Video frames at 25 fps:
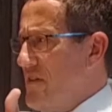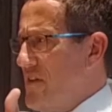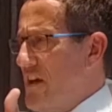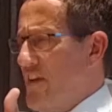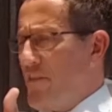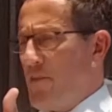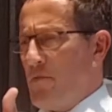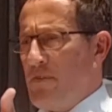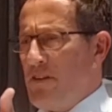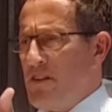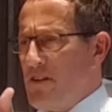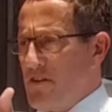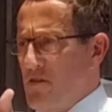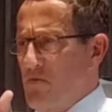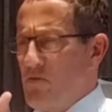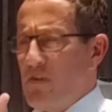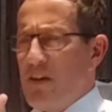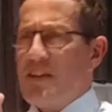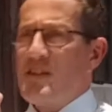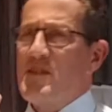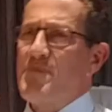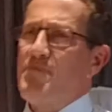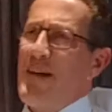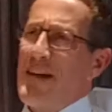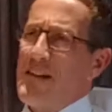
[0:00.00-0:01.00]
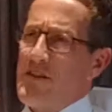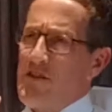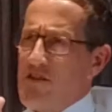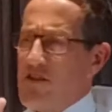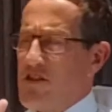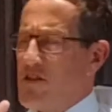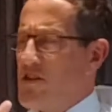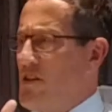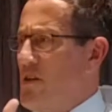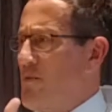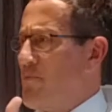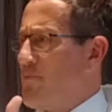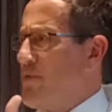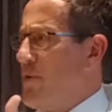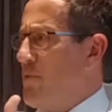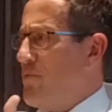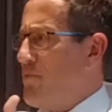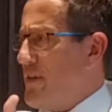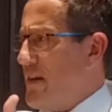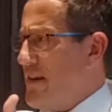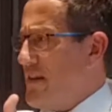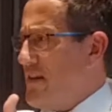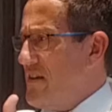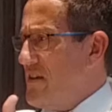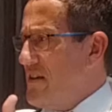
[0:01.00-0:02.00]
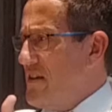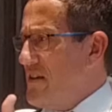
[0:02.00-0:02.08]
Government, we expect you to do it properly.